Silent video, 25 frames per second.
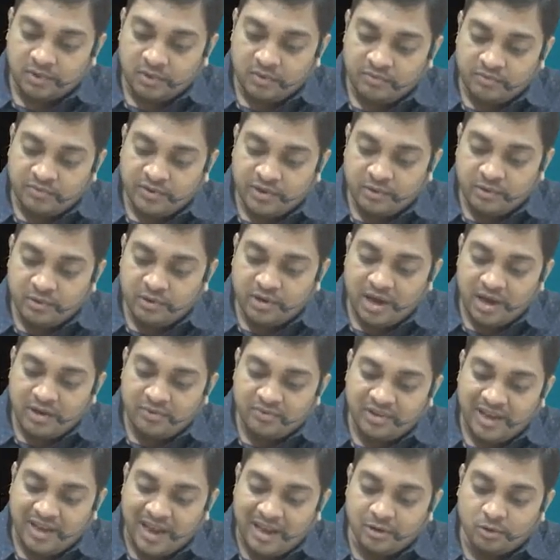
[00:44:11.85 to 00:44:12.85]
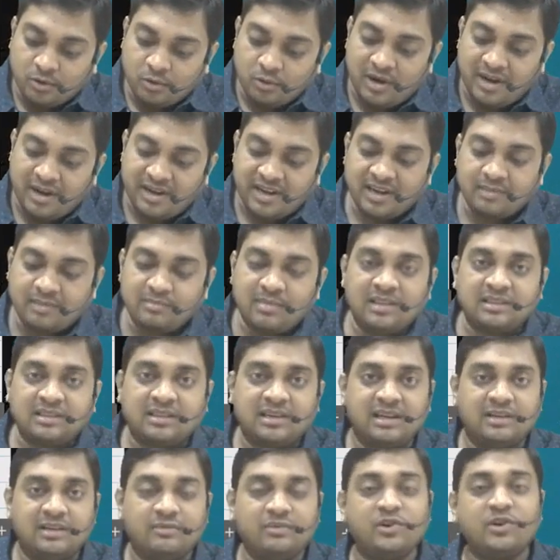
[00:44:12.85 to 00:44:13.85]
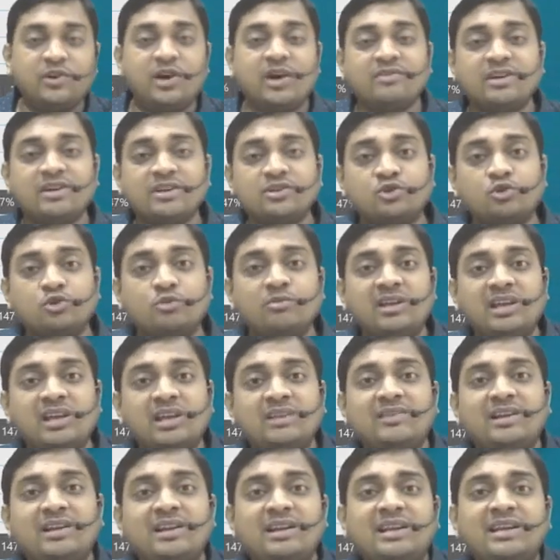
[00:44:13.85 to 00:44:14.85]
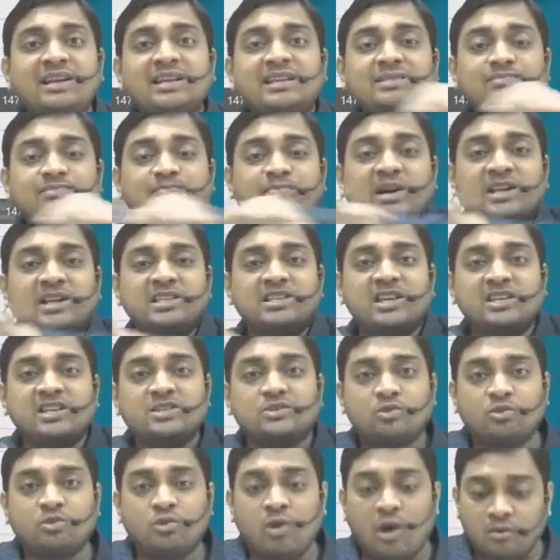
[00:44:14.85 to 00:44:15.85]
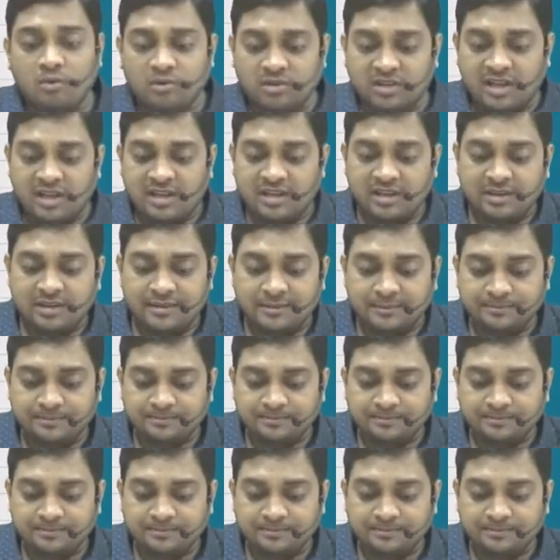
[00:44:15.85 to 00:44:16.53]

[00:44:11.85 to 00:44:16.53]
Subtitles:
we would have calculated monthly. We would have assumed evenly purchased throughout the year.